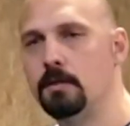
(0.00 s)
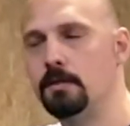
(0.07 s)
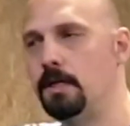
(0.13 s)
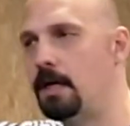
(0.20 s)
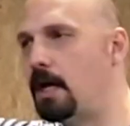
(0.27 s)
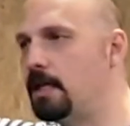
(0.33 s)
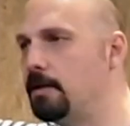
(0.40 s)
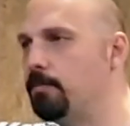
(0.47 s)
there
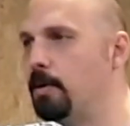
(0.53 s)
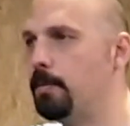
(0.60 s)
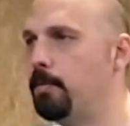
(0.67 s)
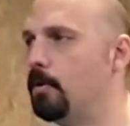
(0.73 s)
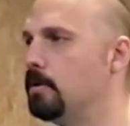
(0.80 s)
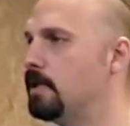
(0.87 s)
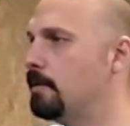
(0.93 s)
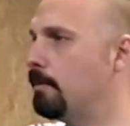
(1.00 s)
are other
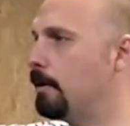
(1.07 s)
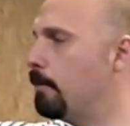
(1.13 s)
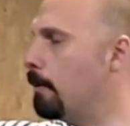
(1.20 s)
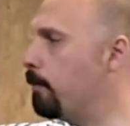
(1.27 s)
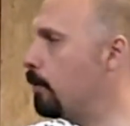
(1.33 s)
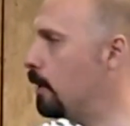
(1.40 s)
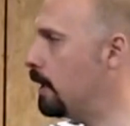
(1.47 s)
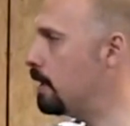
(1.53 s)
people, there may be
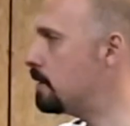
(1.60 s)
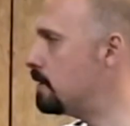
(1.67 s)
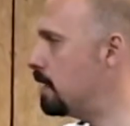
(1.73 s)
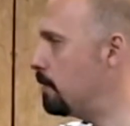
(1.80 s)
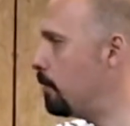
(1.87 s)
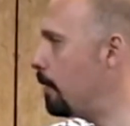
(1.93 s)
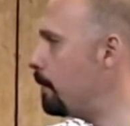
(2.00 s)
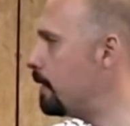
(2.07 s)
police, there
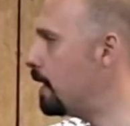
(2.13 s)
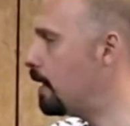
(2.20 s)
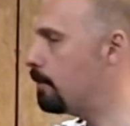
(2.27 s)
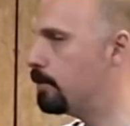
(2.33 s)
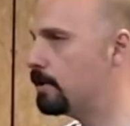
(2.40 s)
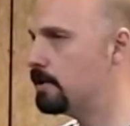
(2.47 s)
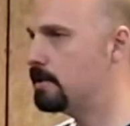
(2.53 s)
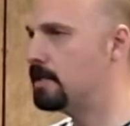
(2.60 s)
may be
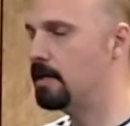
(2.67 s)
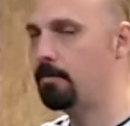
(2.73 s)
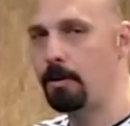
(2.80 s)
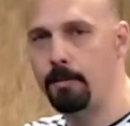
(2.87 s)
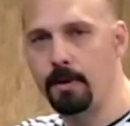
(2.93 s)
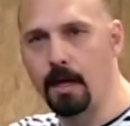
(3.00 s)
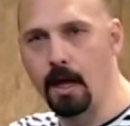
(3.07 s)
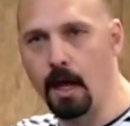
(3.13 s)
neighbors, there may
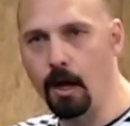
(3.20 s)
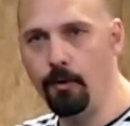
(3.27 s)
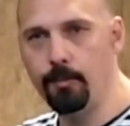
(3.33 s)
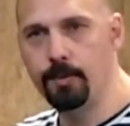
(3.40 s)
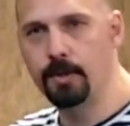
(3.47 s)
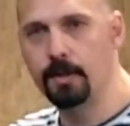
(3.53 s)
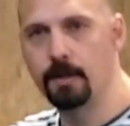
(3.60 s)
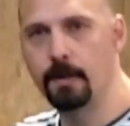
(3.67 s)
be help.
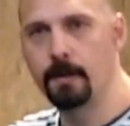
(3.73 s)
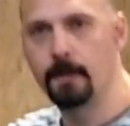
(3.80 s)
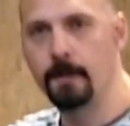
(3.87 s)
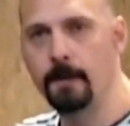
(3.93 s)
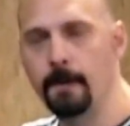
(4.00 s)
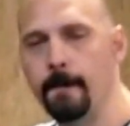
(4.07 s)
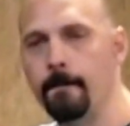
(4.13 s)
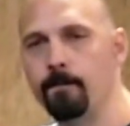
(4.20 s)

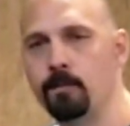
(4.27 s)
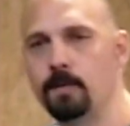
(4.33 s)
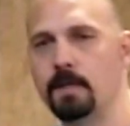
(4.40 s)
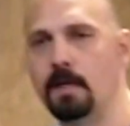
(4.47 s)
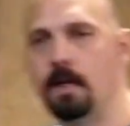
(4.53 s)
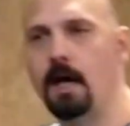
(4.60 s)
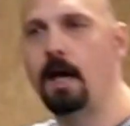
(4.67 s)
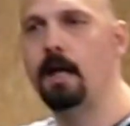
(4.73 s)
The
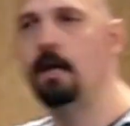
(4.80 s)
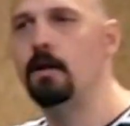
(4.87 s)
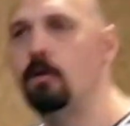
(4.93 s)
guy